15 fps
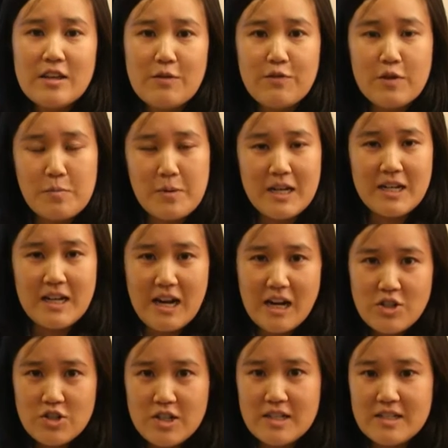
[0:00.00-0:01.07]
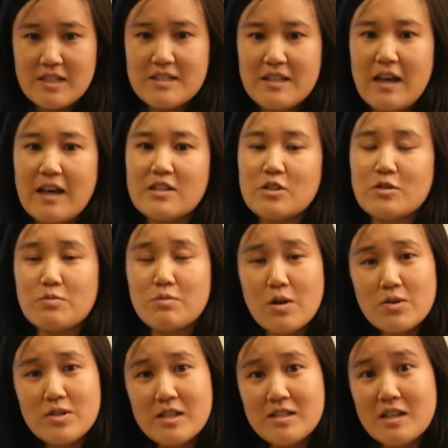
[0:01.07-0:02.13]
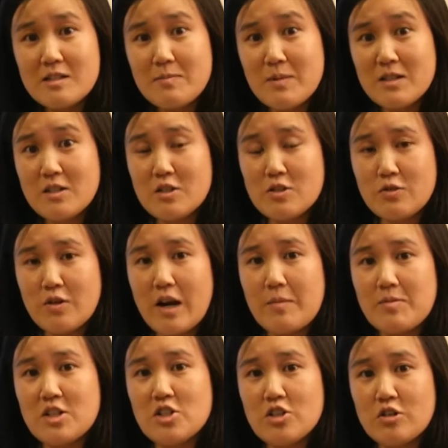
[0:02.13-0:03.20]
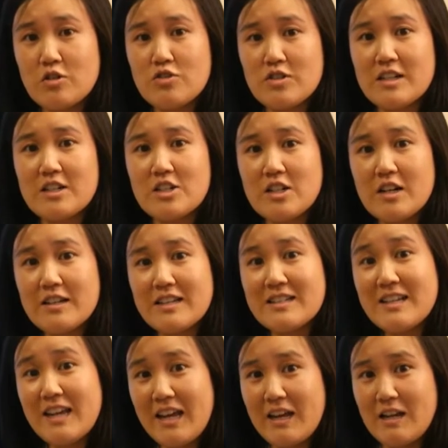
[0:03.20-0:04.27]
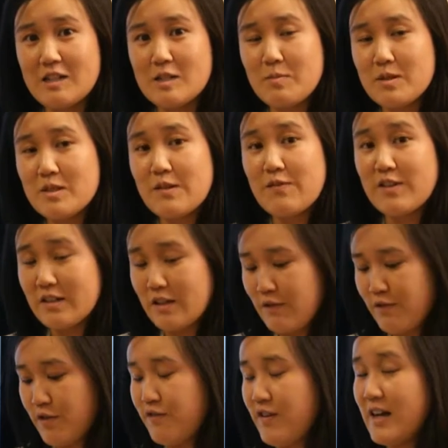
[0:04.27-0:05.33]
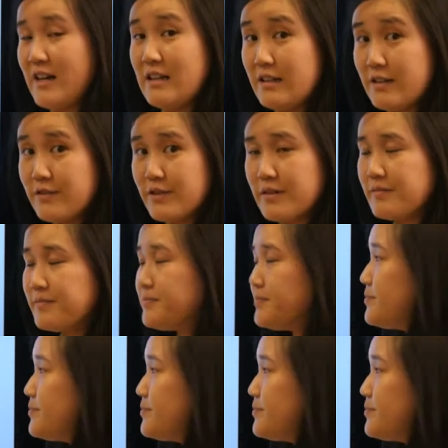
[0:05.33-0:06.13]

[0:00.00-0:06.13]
thing for pediatrics is that cirrhosis has been described in children as young as eight, specifically for fatty liver.